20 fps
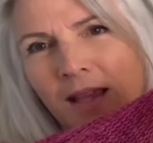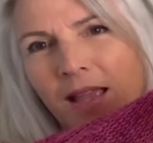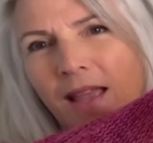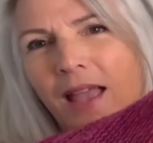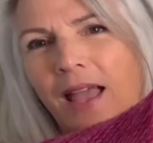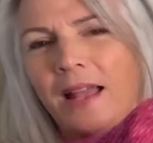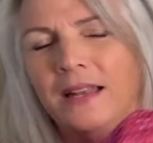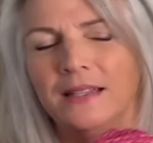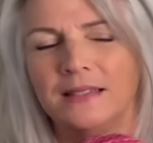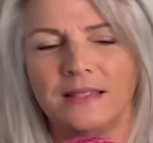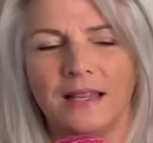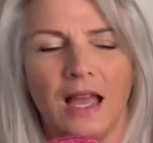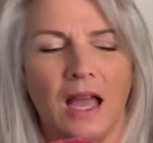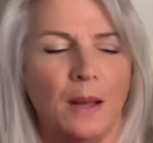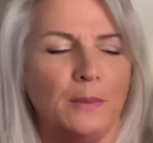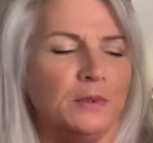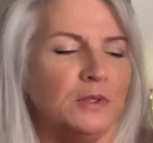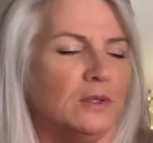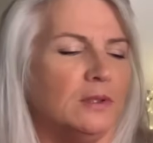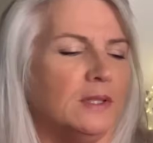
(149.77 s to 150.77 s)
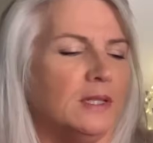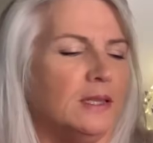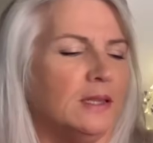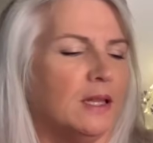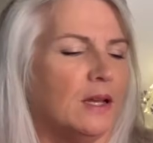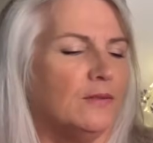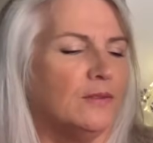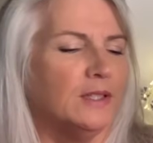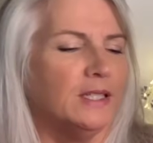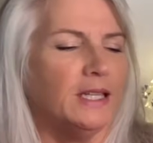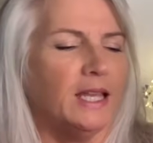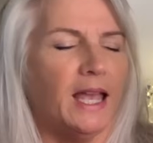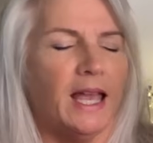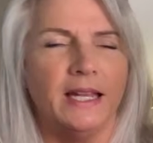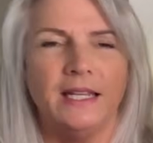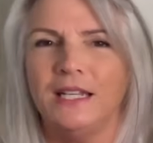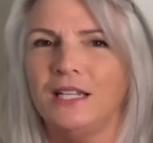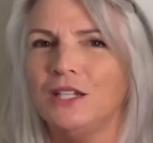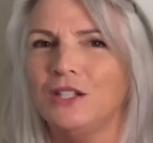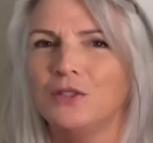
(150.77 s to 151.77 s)
And it's absolutely lovely,
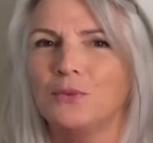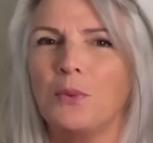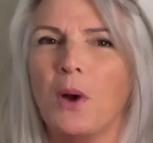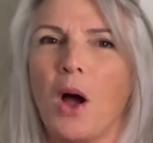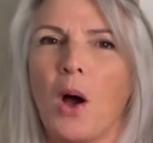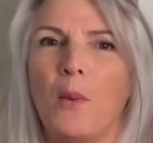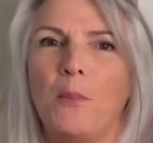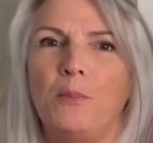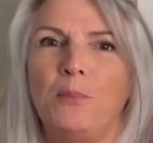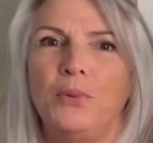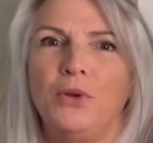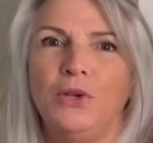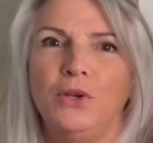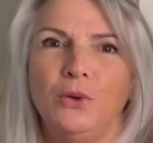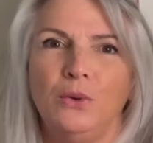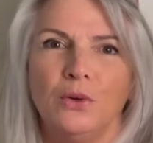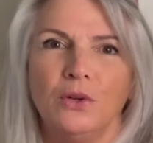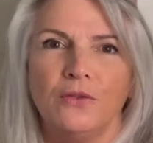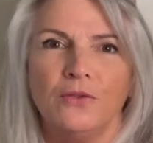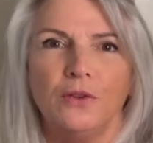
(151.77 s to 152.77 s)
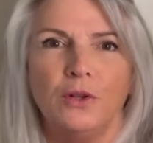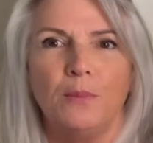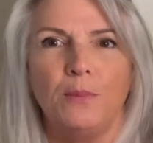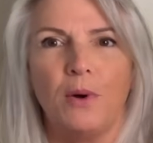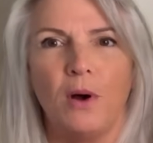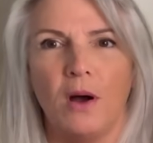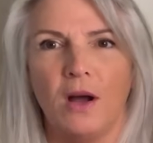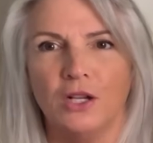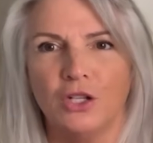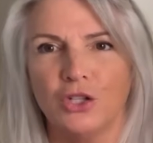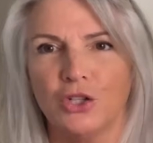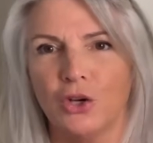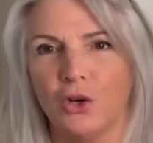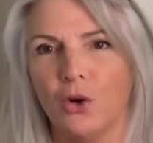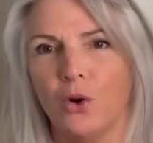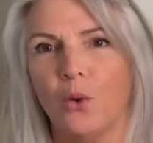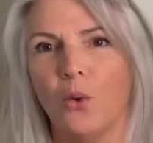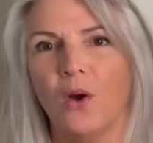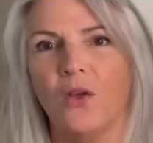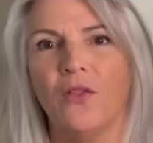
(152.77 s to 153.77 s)
and it is a beautiful
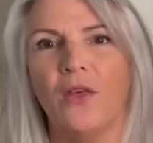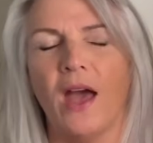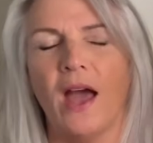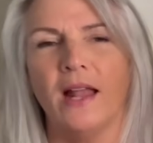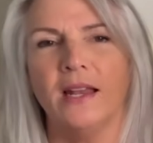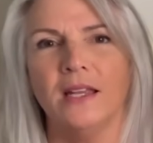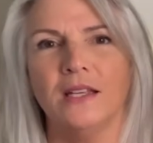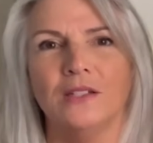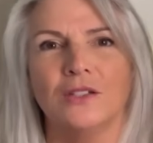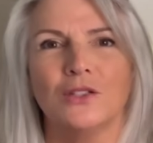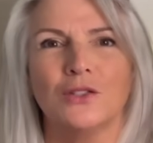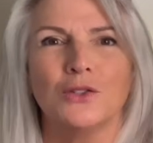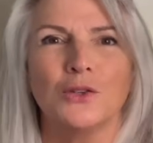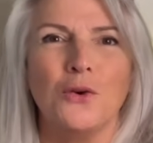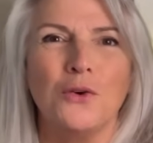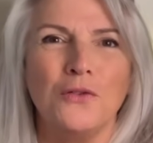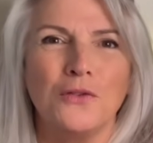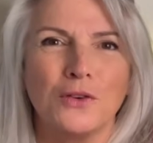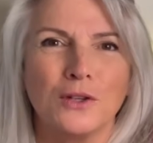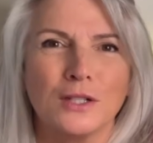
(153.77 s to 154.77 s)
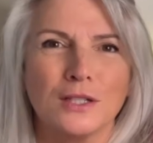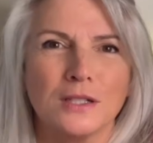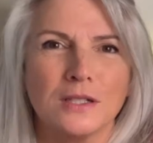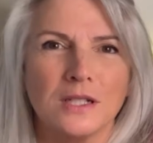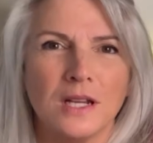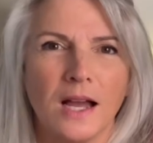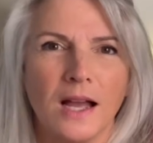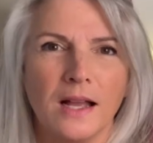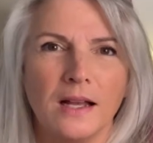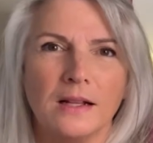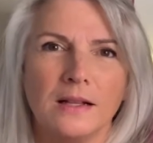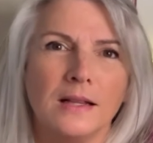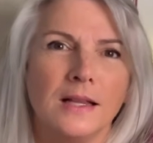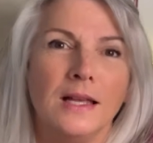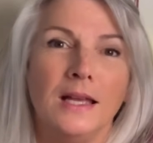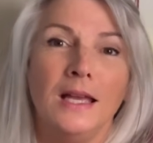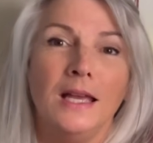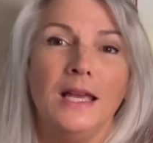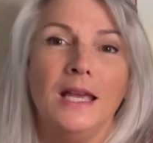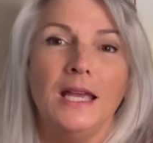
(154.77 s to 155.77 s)
poncho that is so versatile.
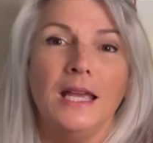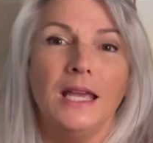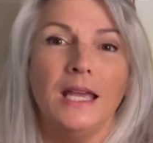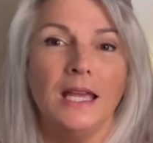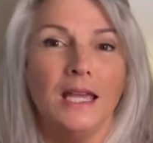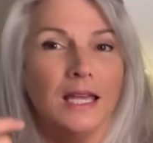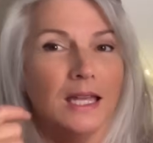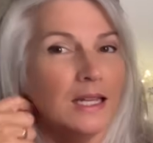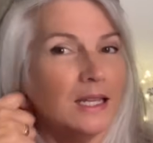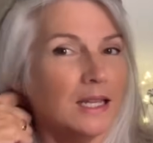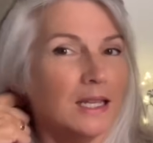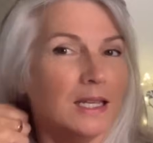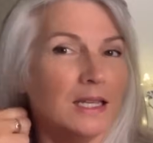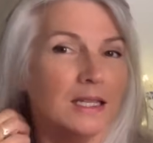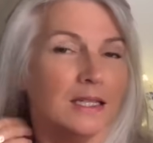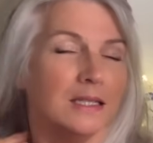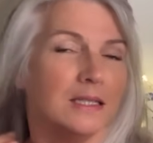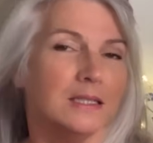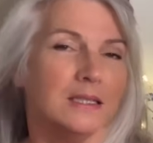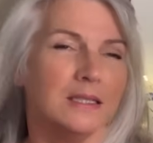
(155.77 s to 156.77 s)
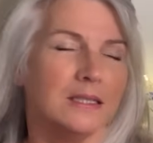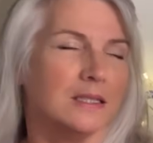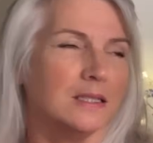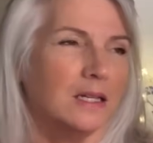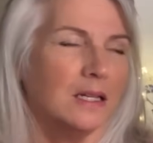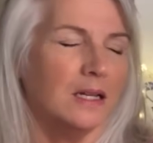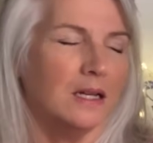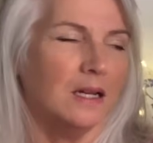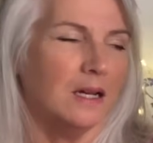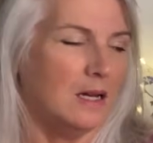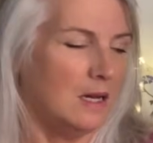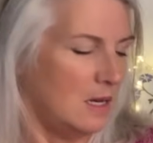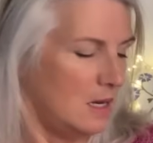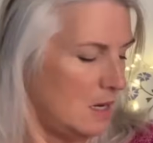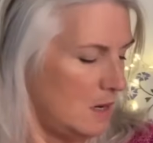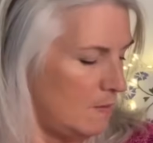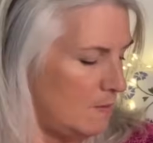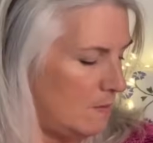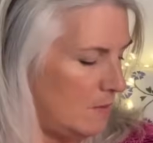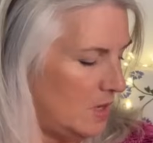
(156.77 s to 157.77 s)
It is
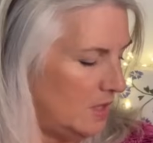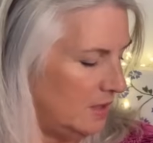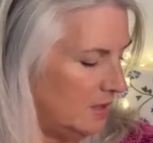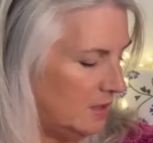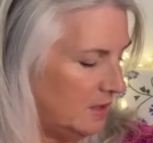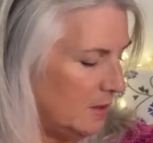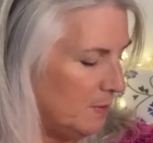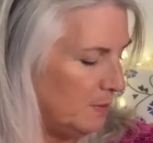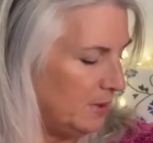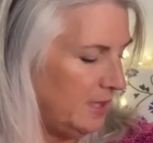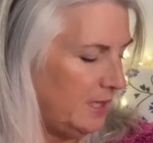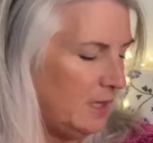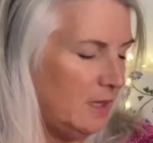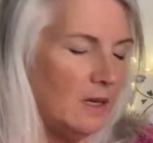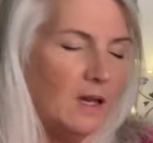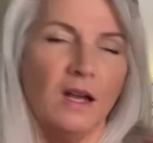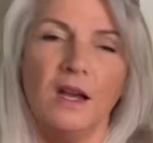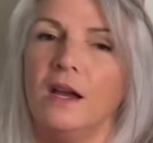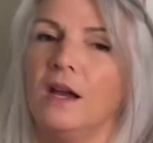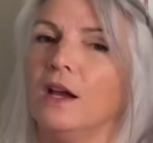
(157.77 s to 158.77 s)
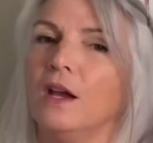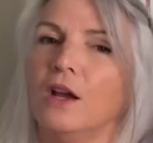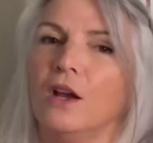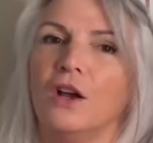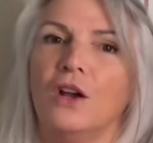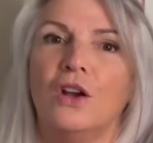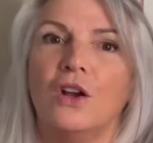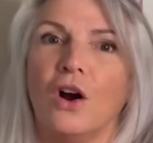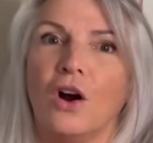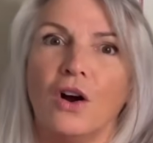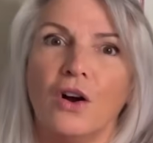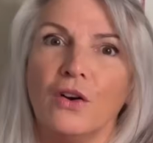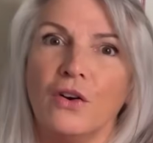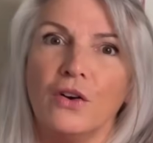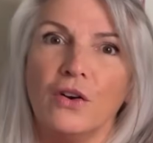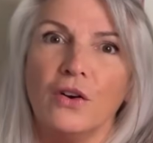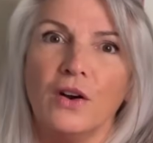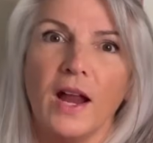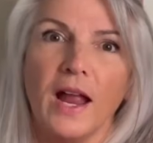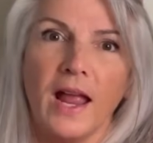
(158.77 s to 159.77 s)
simply
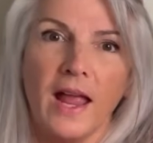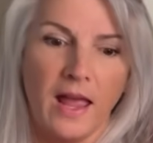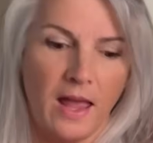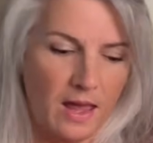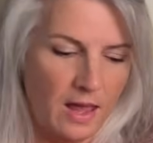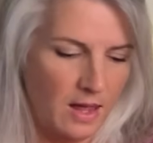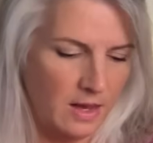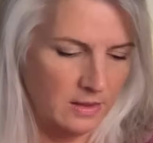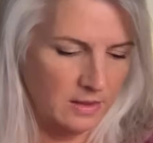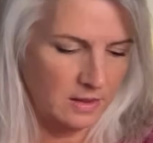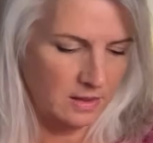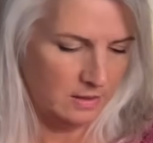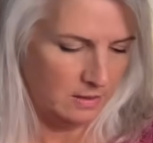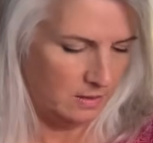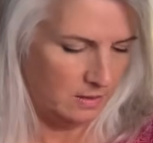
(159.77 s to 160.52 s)
garter and